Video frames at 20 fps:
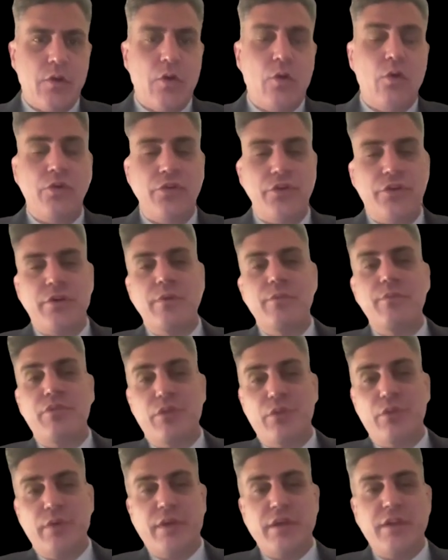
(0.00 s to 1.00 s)
Older
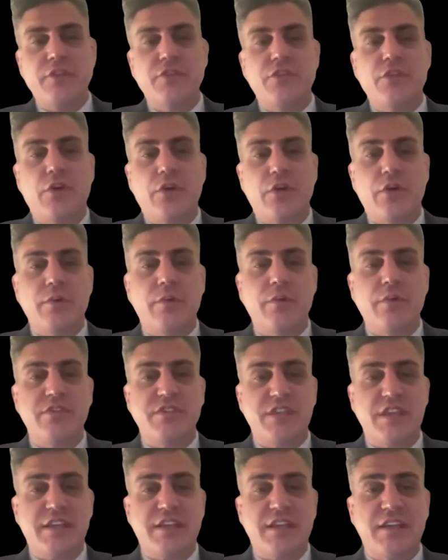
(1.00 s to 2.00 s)
employees are
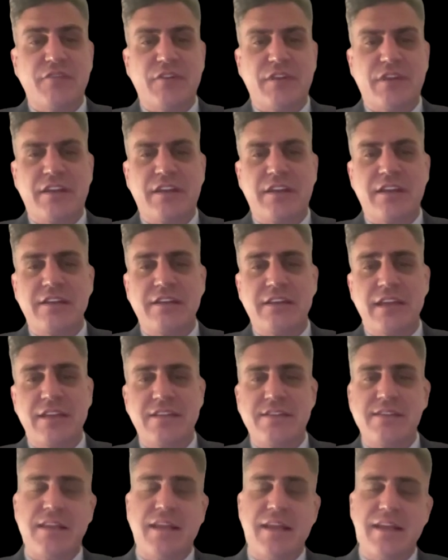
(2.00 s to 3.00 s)
significantly
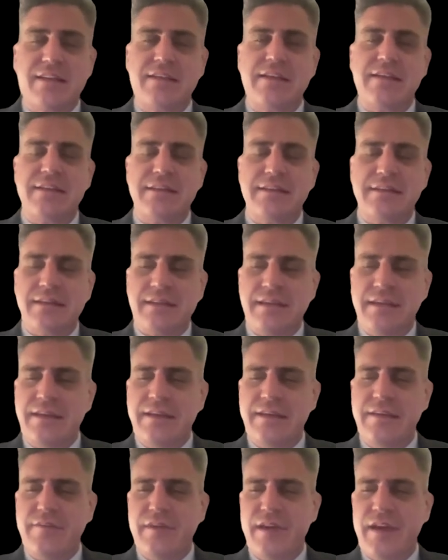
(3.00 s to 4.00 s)
less likely to
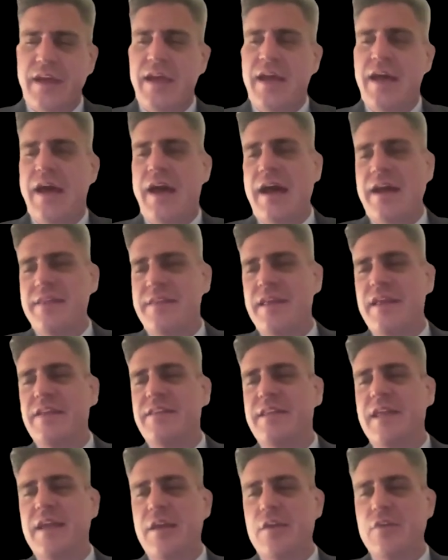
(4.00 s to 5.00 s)
leave. I
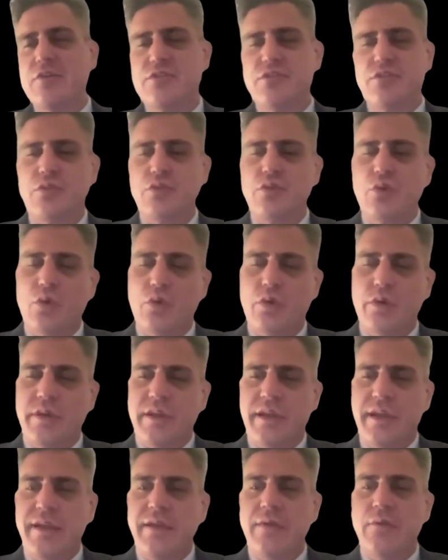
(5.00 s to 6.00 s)
think they also
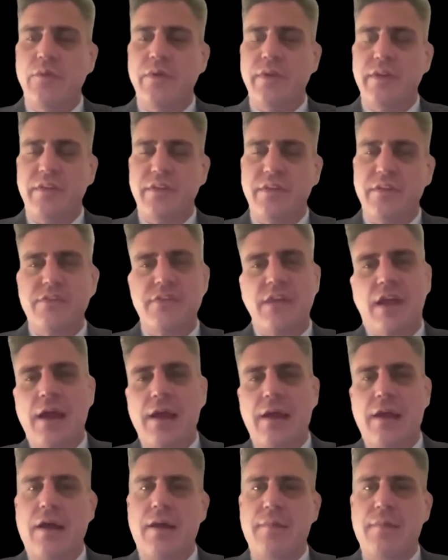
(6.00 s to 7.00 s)
correlate with the
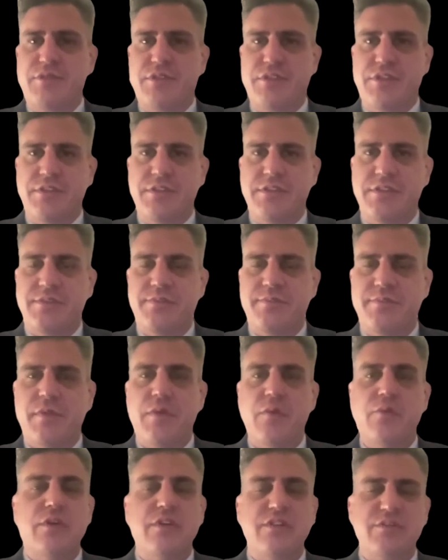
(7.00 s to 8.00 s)
stock options,
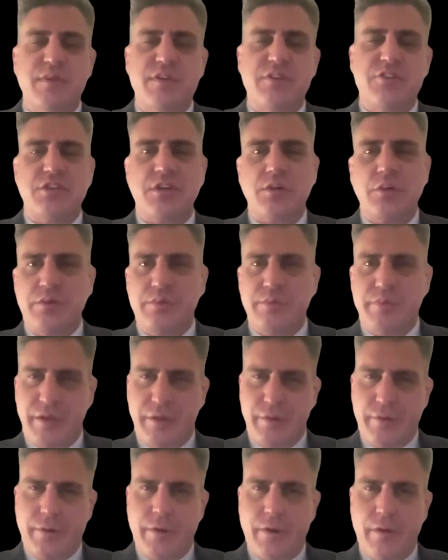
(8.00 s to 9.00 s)
especially with
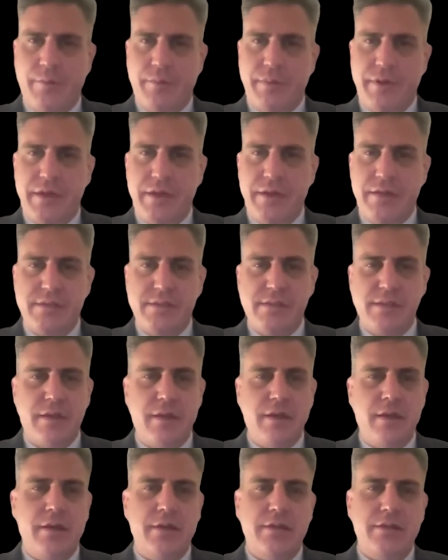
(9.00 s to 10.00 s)
bigger companies.
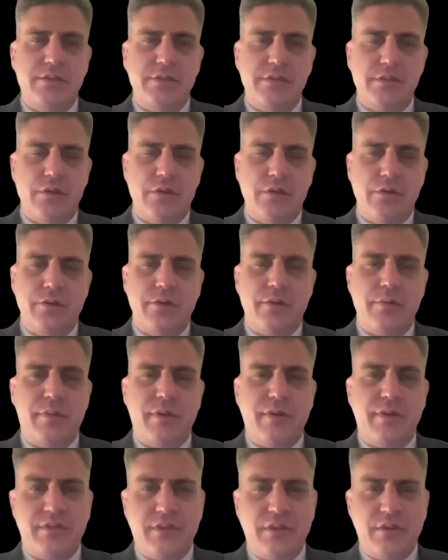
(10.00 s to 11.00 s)
So they're
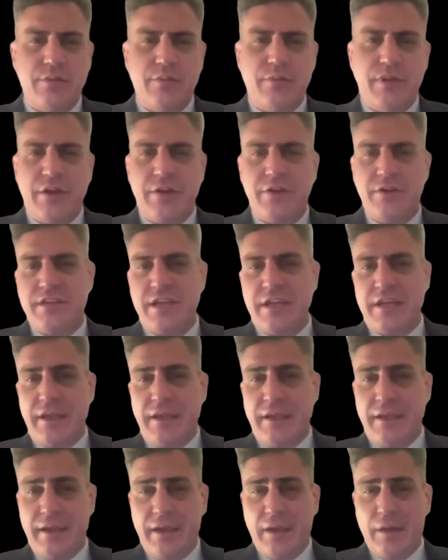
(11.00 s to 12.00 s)
better
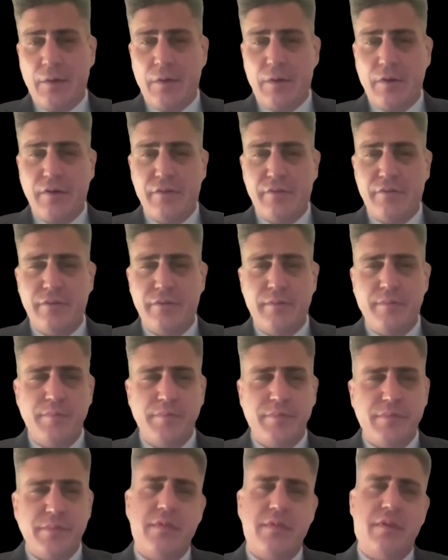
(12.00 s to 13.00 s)
taken care of.
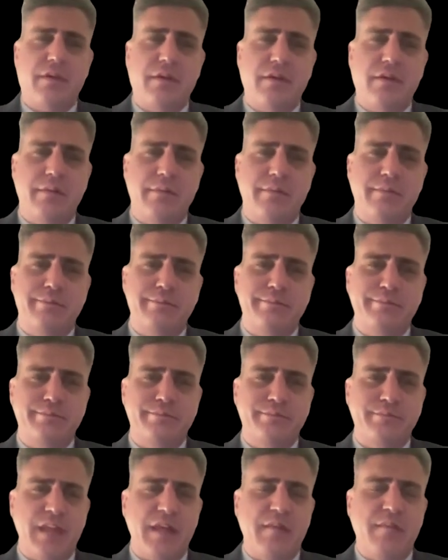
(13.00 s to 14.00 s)
Um,
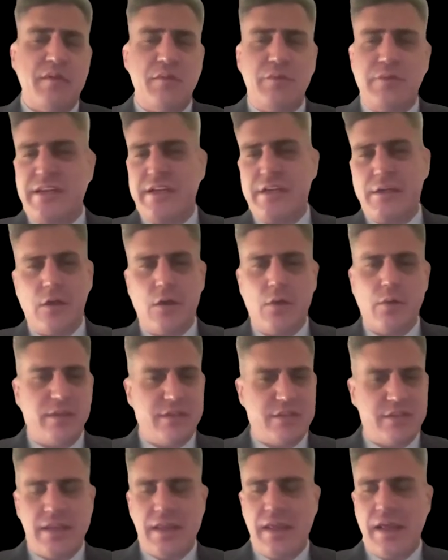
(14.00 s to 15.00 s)
I mean, we could go
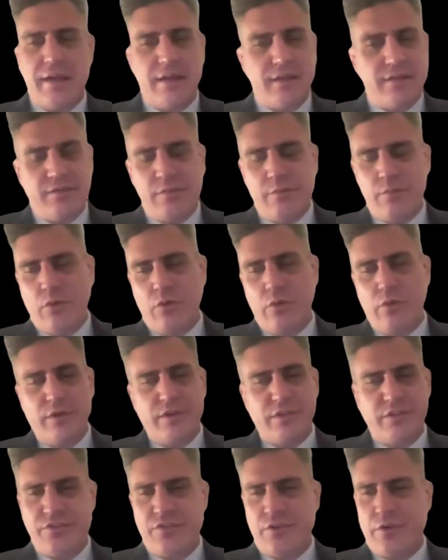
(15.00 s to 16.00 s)
into that even more
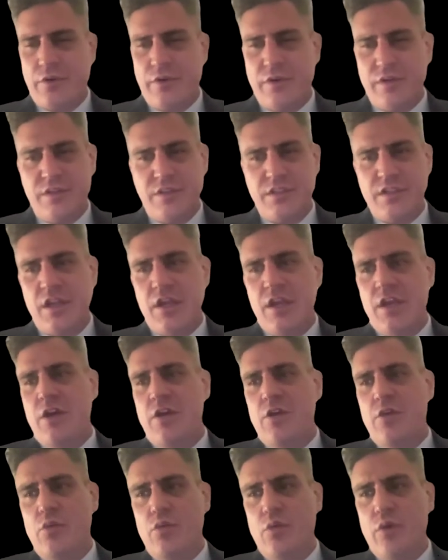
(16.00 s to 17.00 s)
as far as
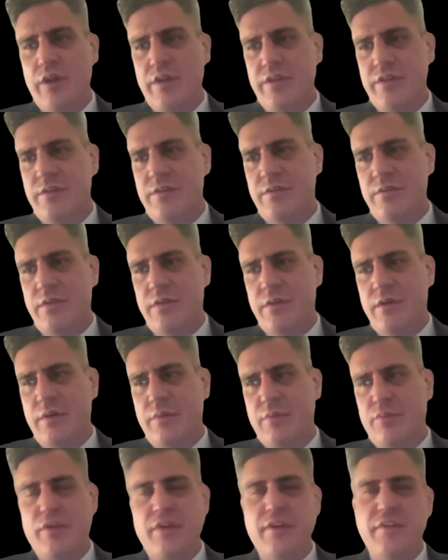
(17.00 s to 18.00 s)
what
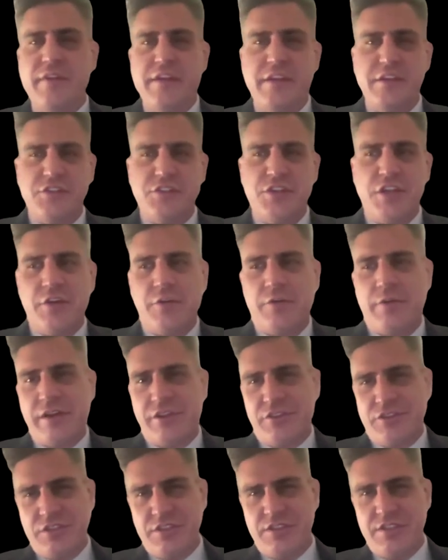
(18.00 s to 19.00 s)
the previous
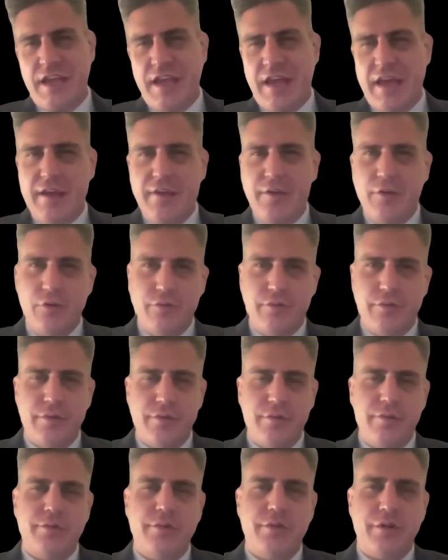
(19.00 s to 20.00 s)
generations had
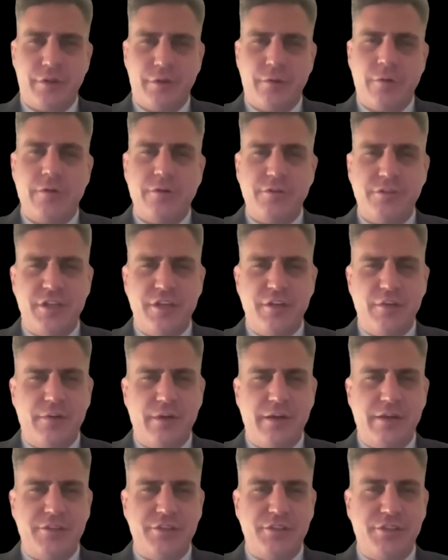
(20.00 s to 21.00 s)
over the current
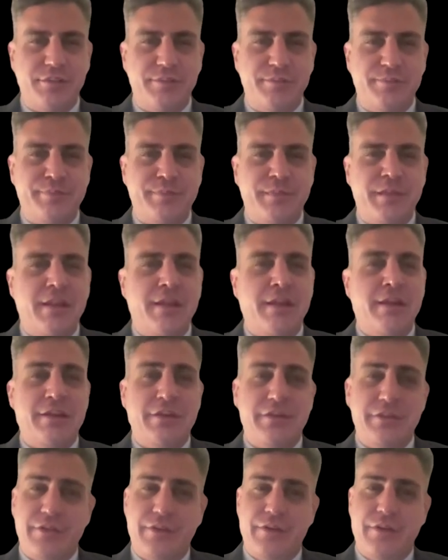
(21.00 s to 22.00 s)
generation.
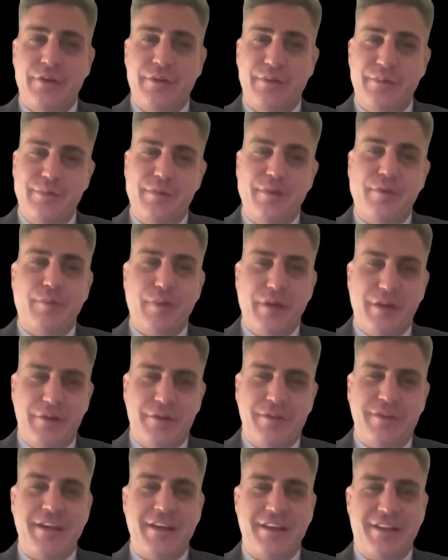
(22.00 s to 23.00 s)
So they're
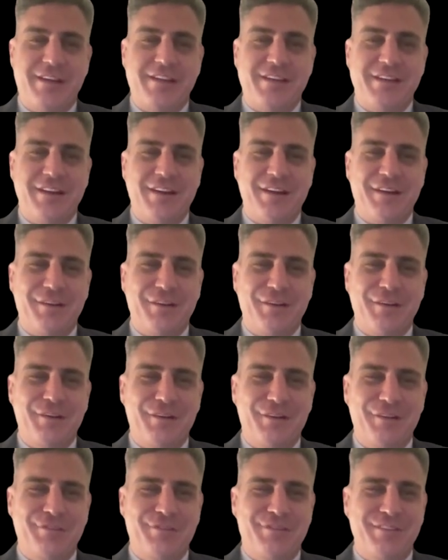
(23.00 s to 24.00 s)
better taken care
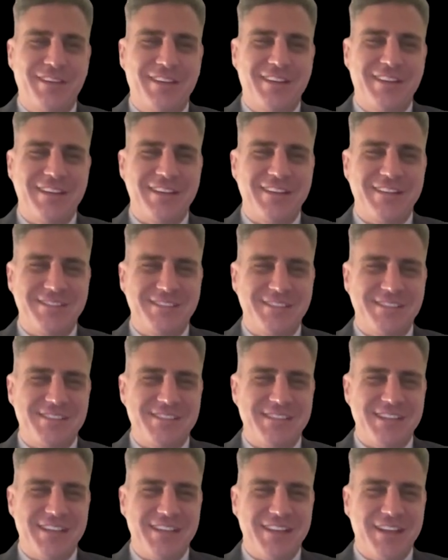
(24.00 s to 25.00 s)
of. Let's
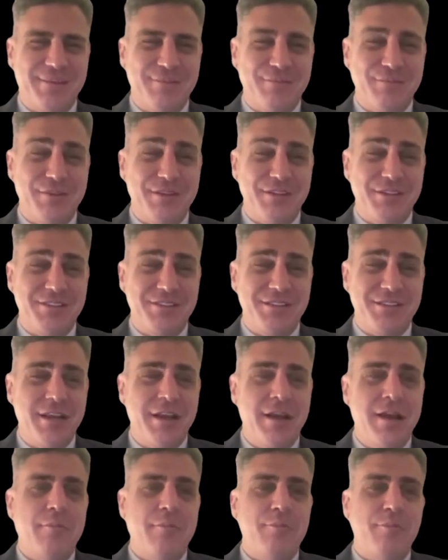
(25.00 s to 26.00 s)
just say that much.
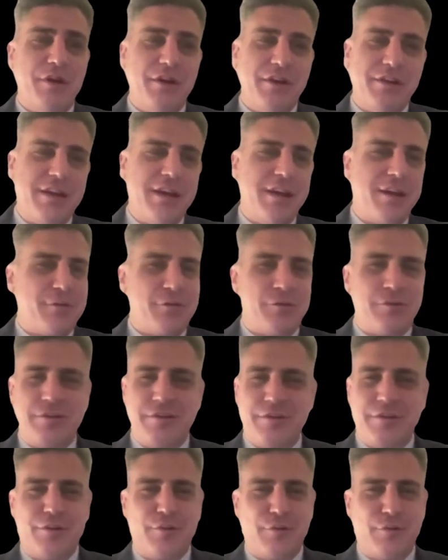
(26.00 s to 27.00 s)
But yeah,
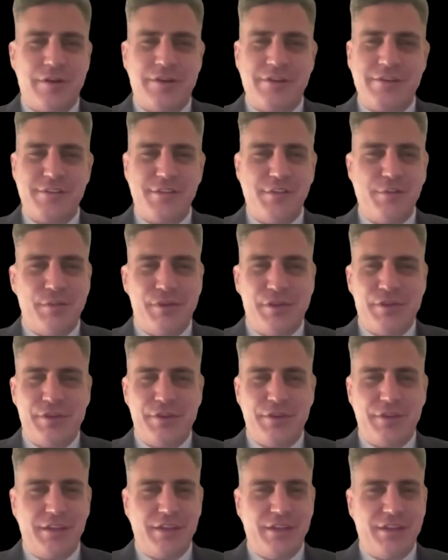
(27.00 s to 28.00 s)
career
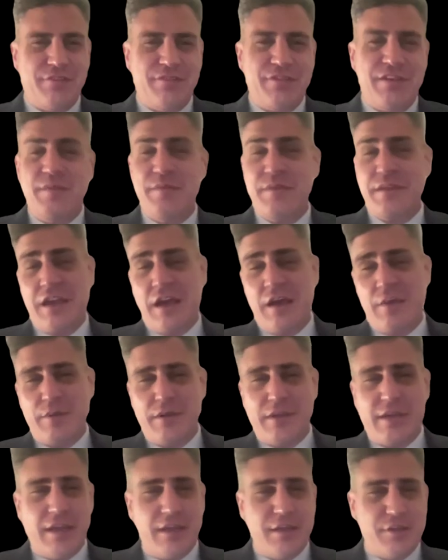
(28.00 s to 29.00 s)
stability, family
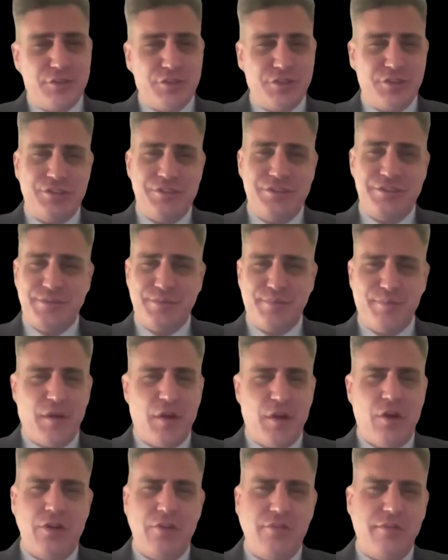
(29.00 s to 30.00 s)
obligations,
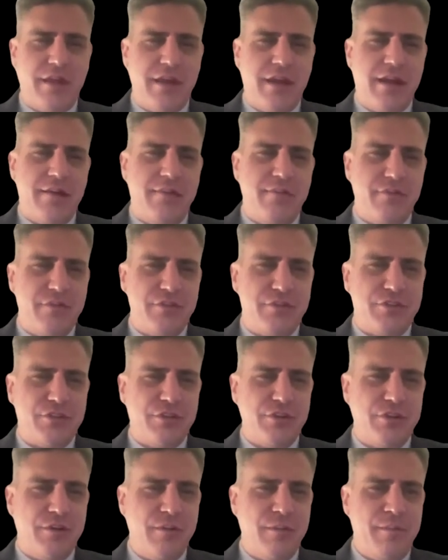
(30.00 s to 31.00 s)
all of that for
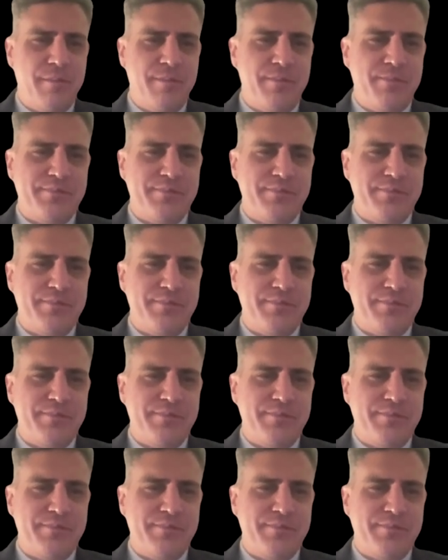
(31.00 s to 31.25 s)
sure.